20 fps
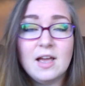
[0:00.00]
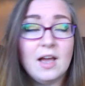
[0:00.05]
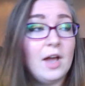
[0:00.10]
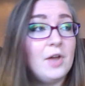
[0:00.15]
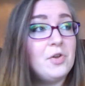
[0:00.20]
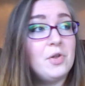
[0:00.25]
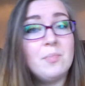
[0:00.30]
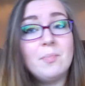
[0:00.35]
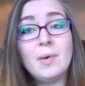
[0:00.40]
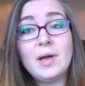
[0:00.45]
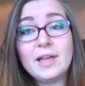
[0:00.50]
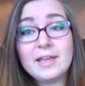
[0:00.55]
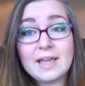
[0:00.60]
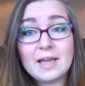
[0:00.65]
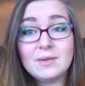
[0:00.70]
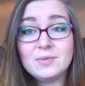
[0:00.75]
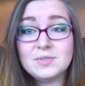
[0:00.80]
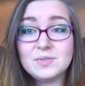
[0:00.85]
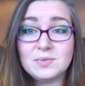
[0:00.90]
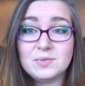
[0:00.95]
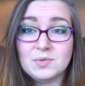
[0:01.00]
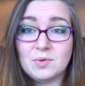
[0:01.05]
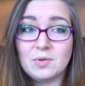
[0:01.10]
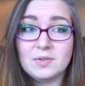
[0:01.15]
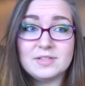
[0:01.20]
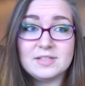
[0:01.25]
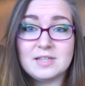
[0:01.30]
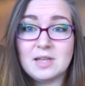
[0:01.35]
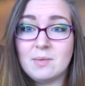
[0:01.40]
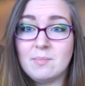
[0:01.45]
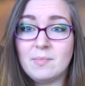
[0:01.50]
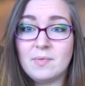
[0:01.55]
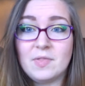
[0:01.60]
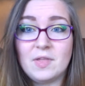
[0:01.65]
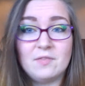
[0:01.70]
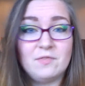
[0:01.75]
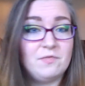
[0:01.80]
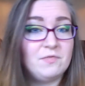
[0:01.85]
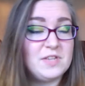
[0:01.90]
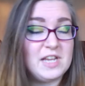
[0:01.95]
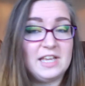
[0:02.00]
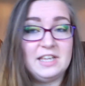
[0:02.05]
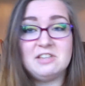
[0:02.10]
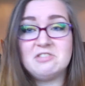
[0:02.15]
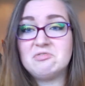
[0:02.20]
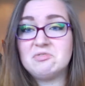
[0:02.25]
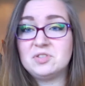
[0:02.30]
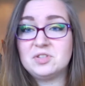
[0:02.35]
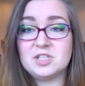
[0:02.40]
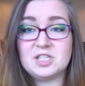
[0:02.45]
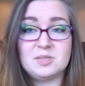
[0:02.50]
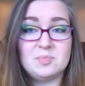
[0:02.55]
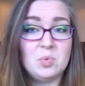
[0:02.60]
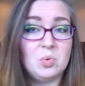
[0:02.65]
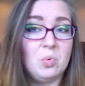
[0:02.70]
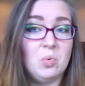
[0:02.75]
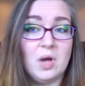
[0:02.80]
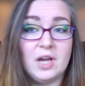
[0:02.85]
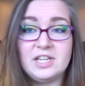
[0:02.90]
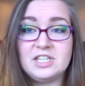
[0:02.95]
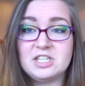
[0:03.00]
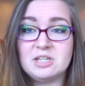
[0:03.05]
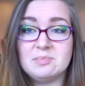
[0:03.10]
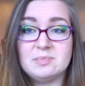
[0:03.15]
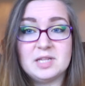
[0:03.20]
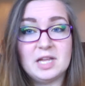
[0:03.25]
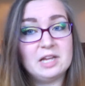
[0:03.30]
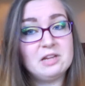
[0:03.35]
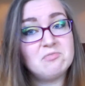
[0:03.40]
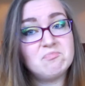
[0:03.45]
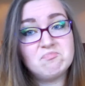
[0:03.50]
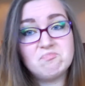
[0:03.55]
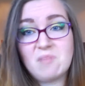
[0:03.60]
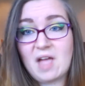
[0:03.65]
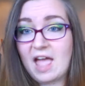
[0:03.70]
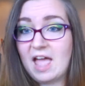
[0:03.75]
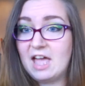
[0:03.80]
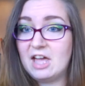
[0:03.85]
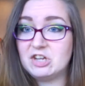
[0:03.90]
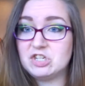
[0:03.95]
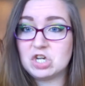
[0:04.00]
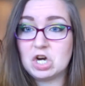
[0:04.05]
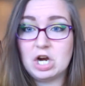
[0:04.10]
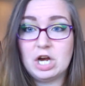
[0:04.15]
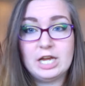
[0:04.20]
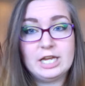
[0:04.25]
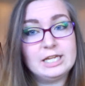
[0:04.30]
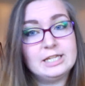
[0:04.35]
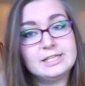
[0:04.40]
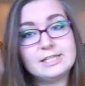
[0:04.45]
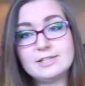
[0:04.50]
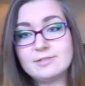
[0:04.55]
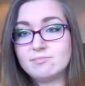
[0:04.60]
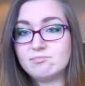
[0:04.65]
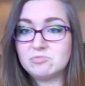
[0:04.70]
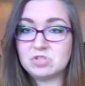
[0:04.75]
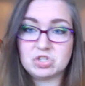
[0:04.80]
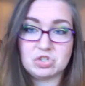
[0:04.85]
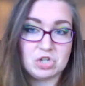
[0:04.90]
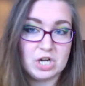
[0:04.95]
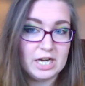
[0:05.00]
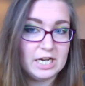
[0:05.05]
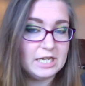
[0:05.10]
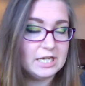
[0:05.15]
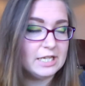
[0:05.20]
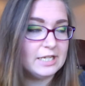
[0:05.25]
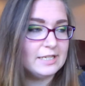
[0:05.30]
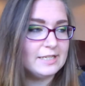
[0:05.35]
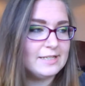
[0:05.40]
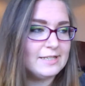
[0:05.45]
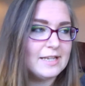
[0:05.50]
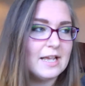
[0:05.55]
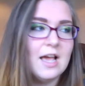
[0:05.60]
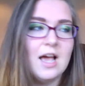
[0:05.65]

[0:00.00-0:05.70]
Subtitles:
I know my council's got some that take small items like hair dryers, straighteners.